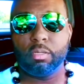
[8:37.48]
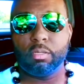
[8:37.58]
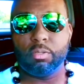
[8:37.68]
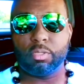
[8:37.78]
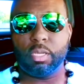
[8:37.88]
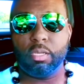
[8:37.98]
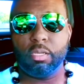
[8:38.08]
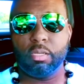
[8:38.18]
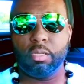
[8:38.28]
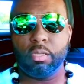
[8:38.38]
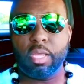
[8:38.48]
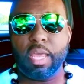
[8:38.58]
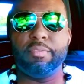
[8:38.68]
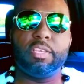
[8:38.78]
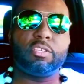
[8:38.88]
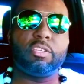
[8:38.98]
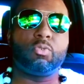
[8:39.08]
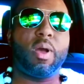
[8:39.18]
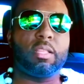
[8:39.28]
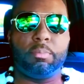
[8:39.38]
You see? And this is
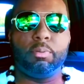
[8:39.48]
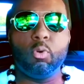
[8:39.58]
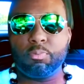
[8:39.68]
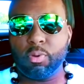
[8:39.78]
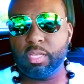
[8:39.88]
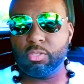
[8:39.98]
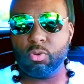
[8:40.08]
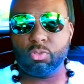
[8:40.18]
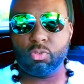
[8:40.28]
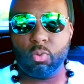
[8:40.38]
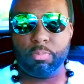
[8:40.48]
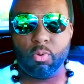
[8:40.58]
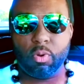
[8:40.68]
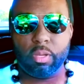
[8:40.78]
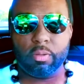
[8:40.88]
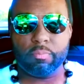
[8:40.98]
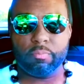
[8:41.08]
why the blueprint is also important.